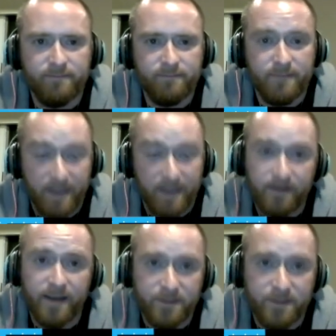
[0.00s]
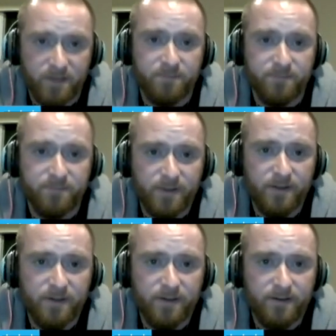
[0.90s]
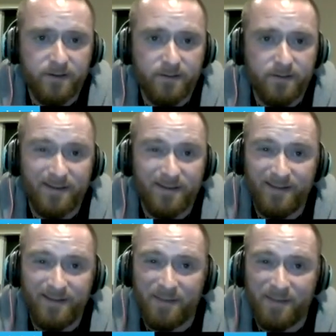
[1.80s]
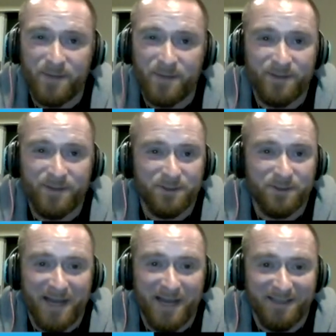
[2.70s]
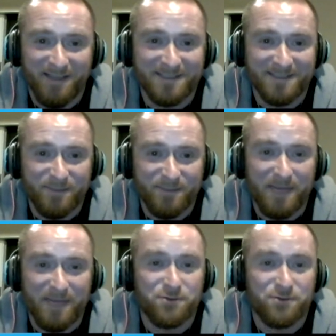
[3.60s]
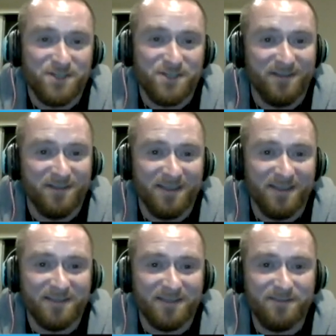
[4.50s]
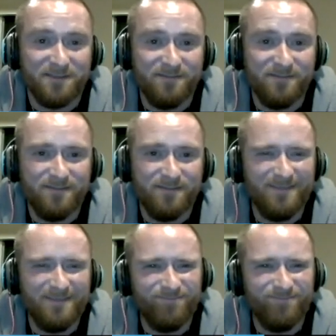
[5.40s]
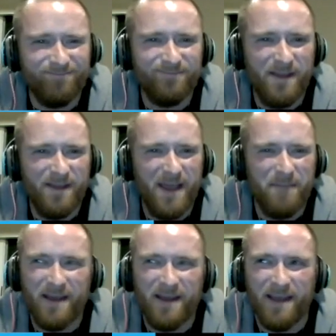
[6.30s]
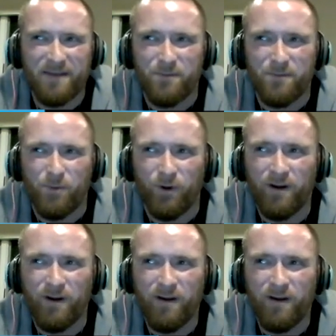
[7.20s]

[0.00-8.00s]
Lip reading: Yeah, I had Chubb, and that might have been the only highlights, but that was recent in the last. I might have had a few more. No,